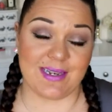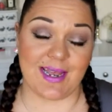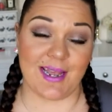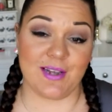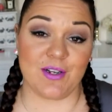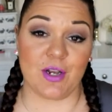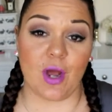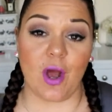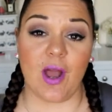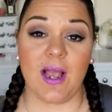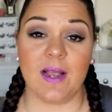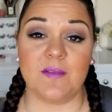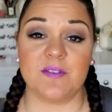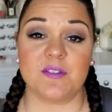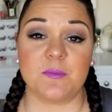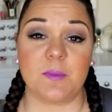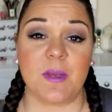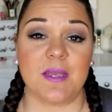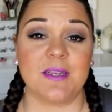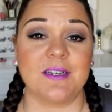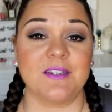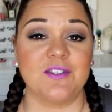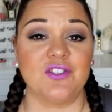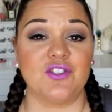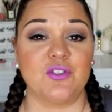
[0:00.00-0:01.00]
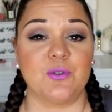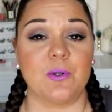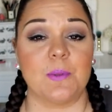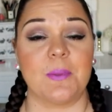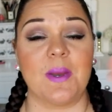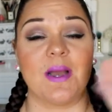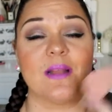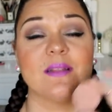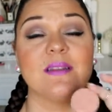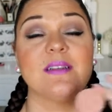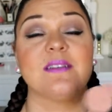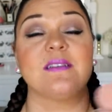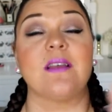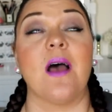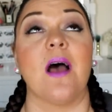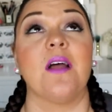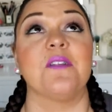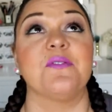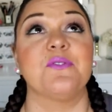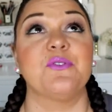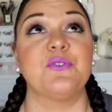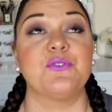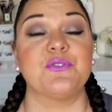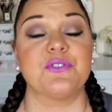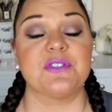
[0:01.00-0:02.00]
and I have spoken to you about this
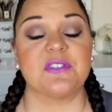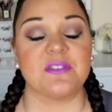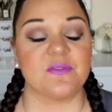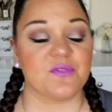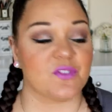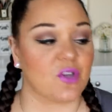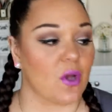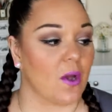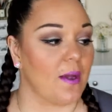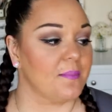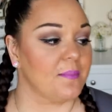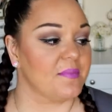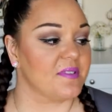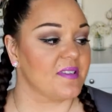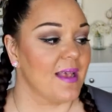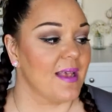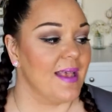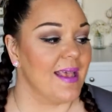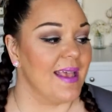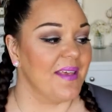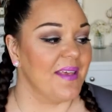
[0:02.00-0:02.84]
hundreds of times.